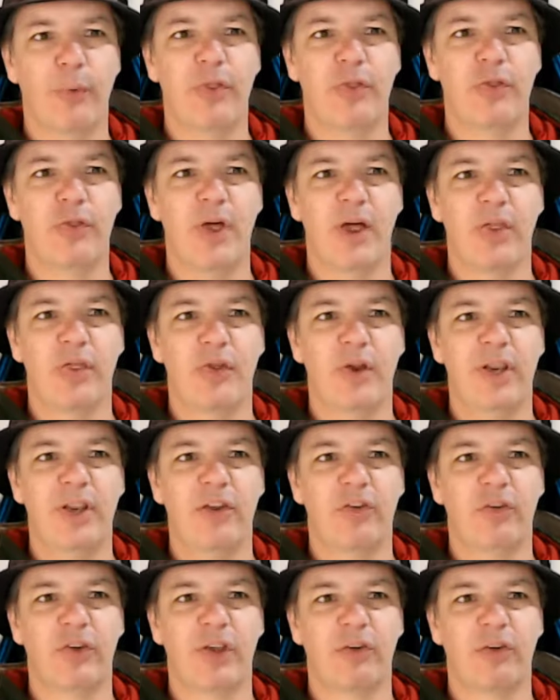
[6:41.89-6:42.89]
with
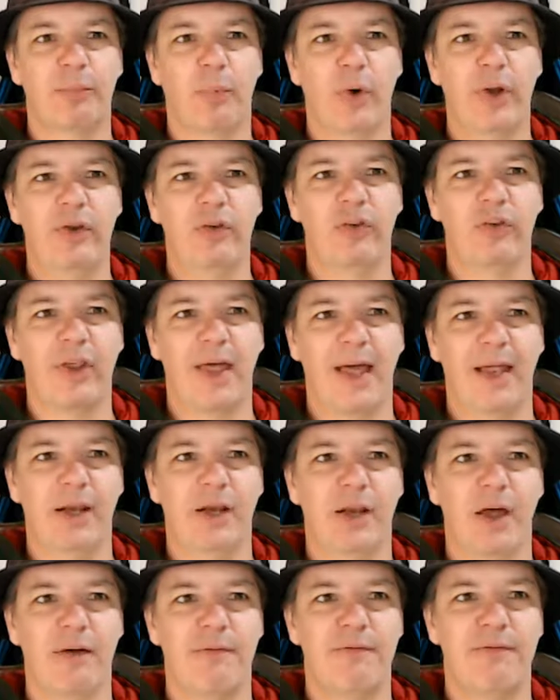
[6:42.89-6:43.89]
36 points
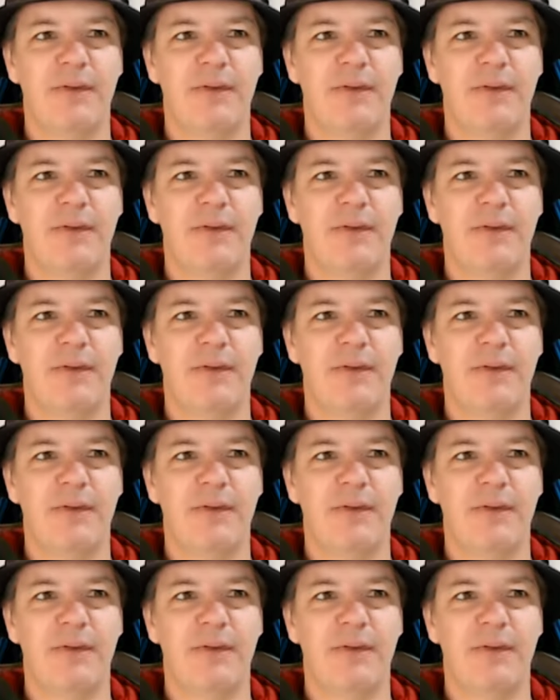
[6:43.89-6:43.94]
and